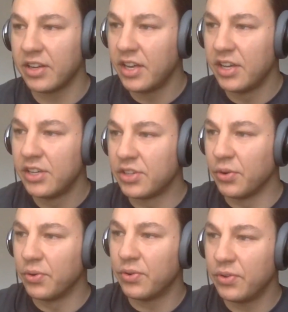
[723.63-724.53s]

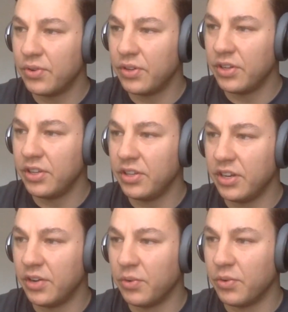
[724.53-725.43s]
So,
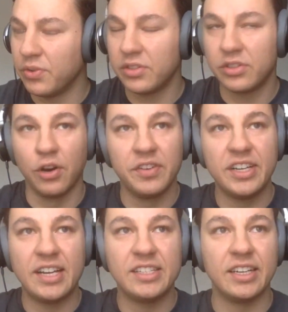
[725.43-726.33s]

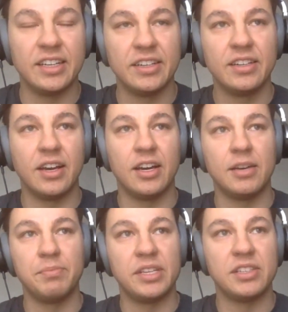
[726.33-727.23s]

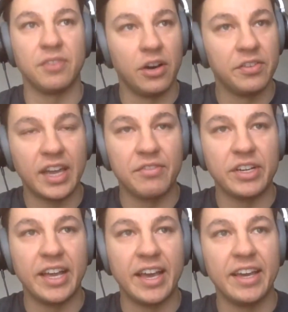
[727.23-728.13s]
COVID-19, it's evolving every
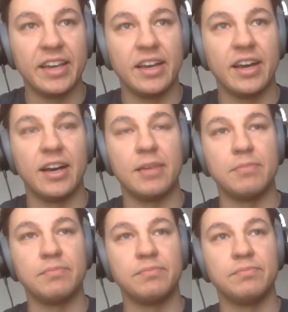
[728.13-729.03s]
day,
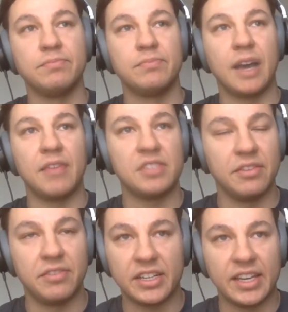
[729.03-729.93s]
obviously
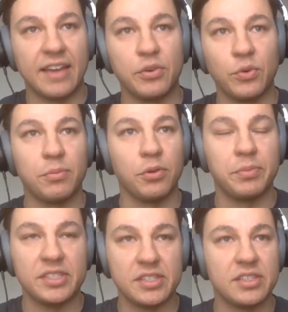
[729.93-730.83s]
affecting everyone, both
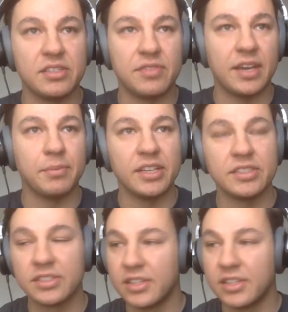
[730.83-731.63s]
businesses, families.